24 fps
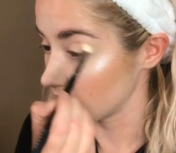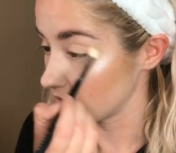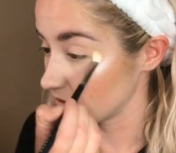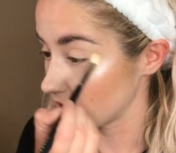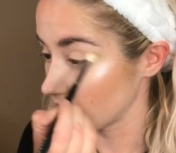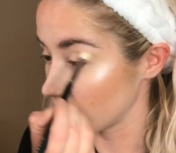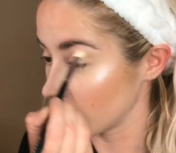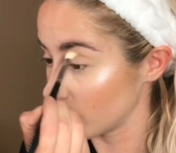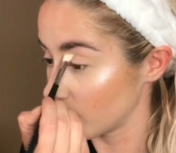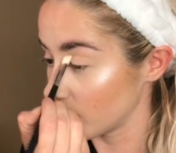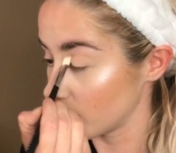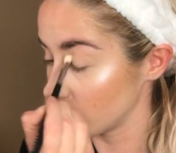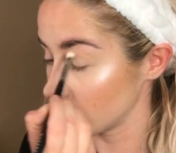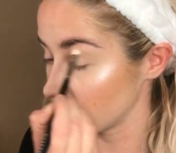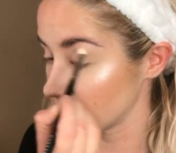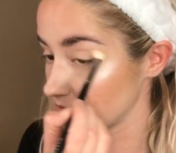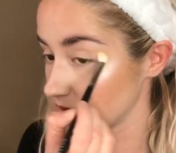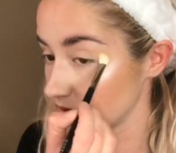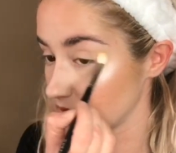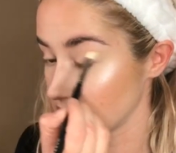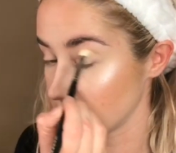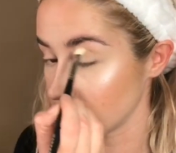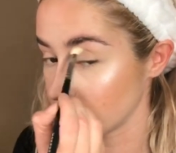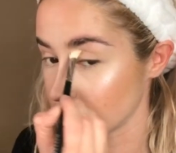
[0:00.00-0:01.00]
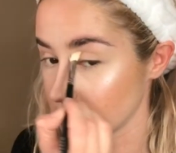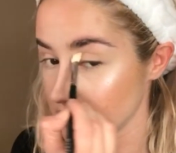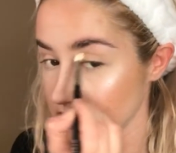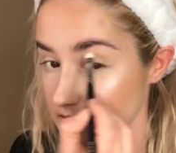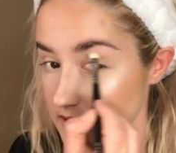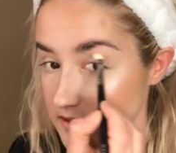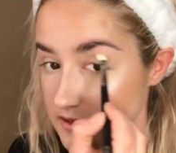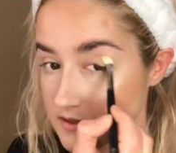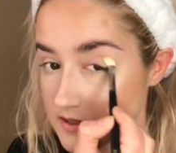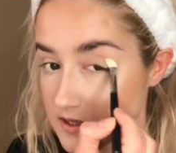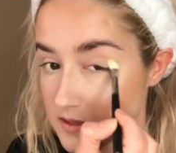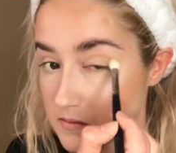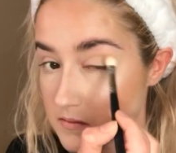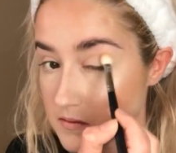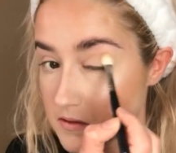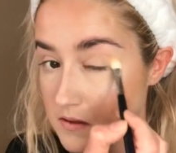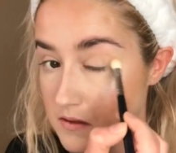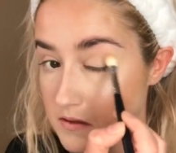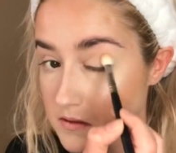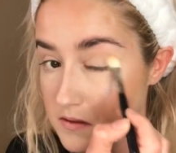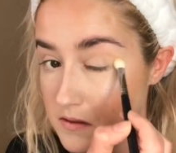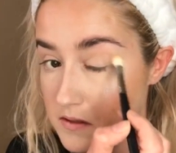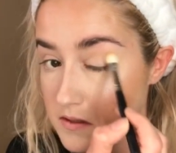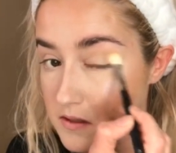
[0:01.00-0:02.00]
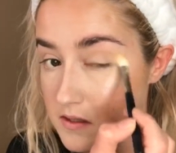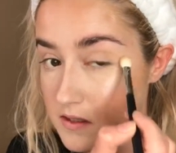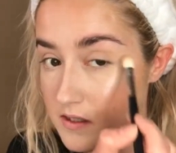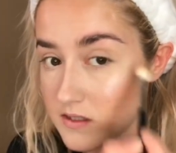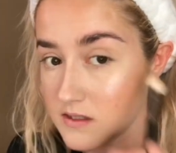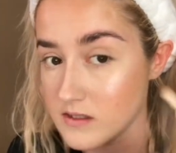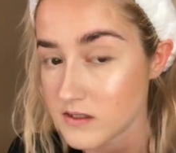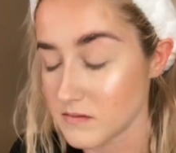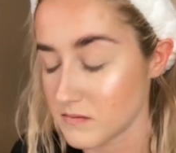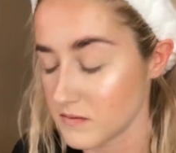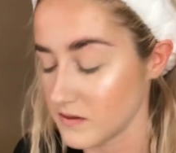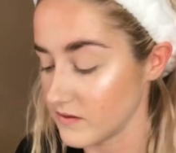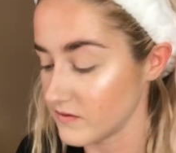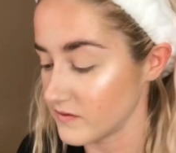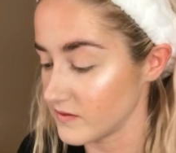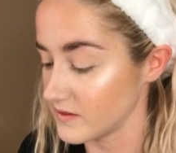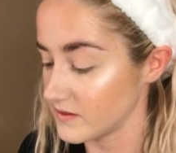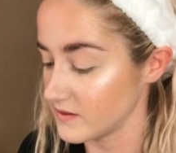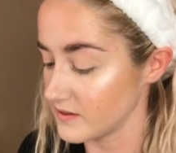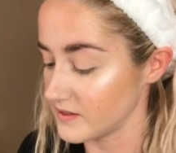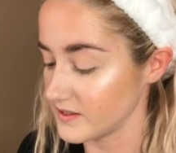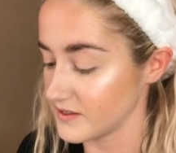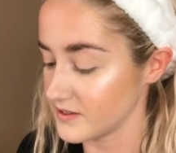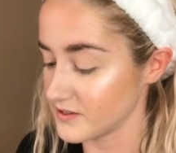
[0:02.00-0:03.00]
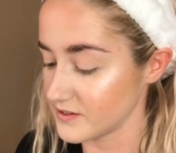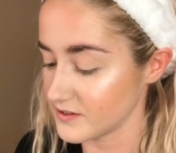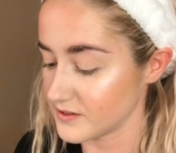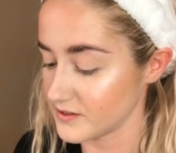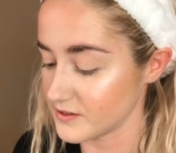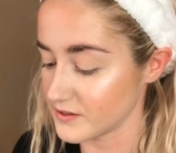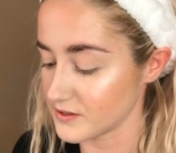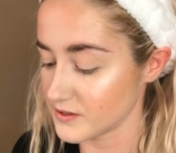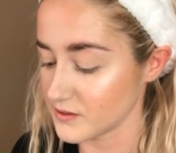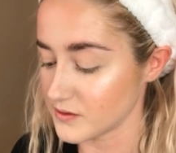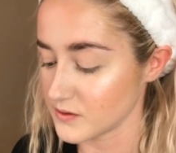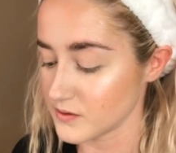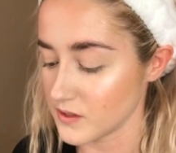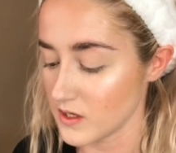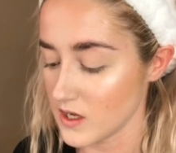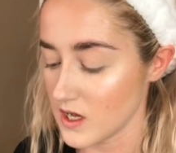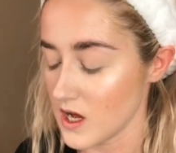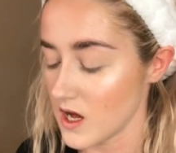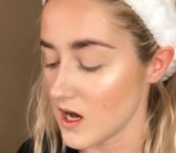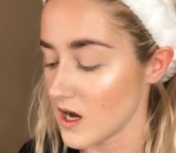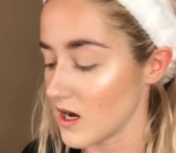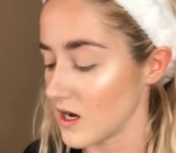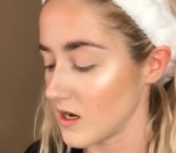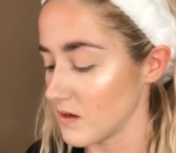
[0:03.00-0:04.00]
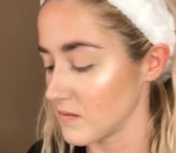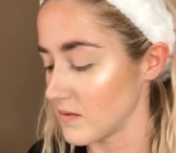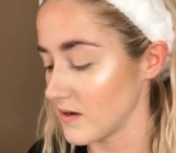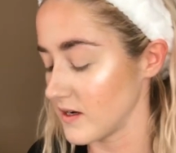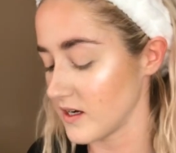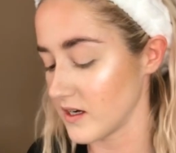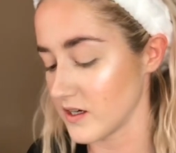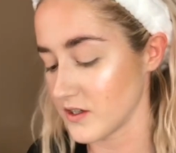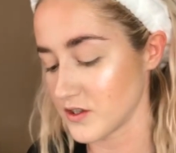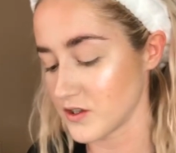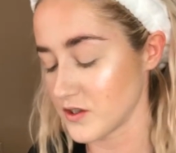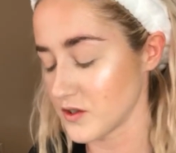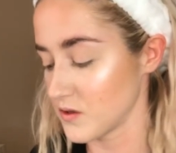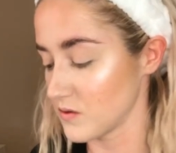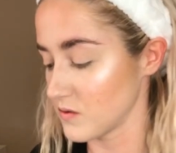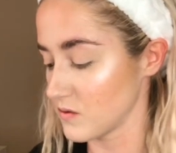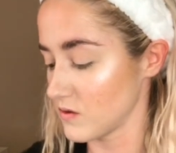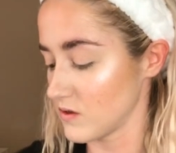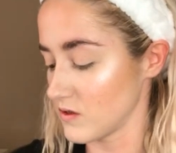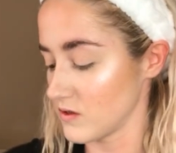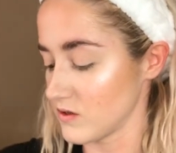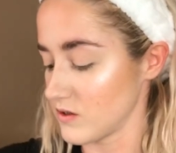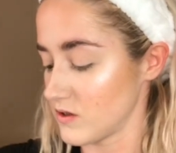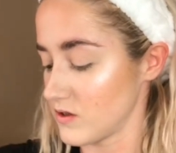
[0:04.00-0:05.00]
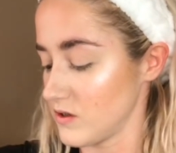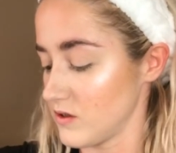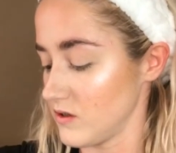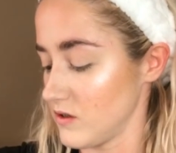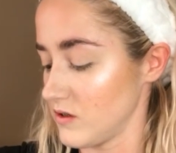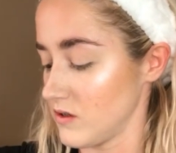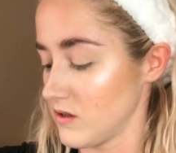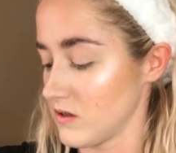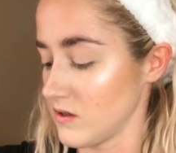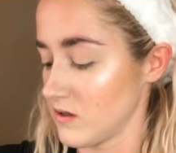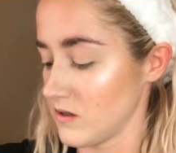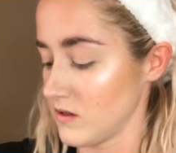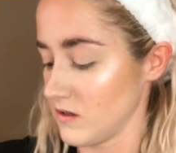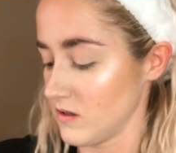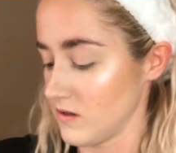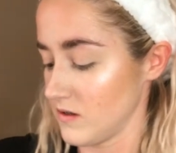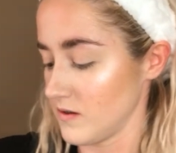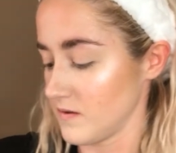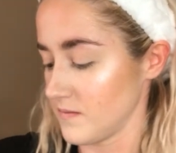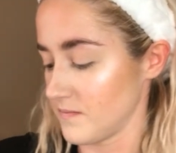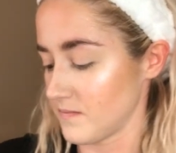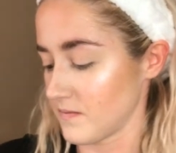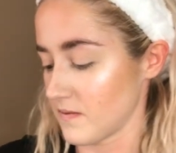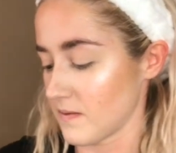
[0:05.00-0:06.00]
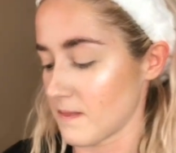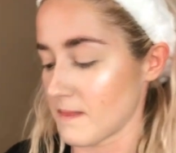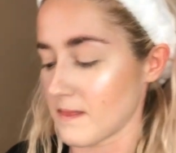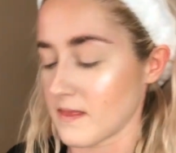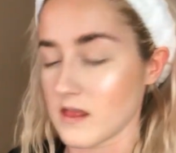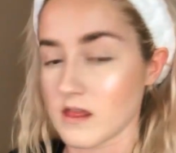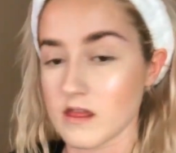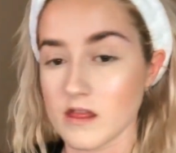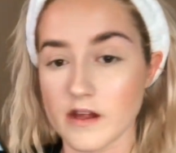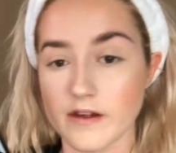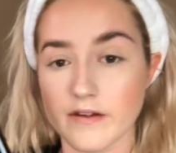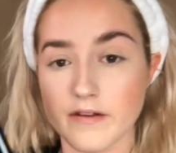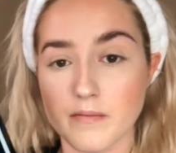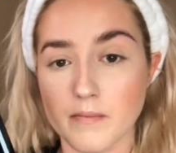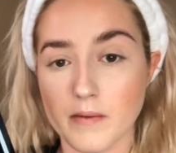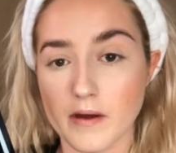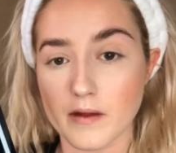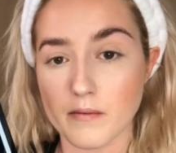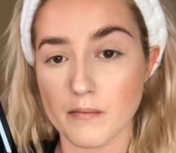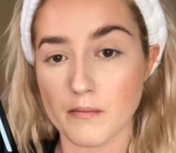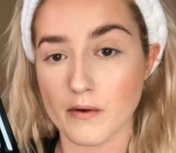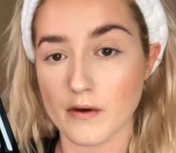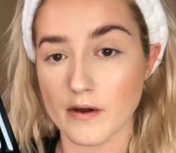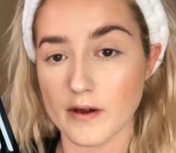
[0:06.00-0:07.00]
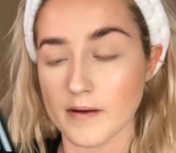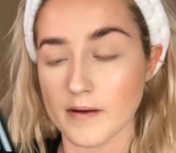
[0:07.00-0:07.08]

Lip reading: Okay, that is literally the same colour as my foundation, so I might actually go on to this bad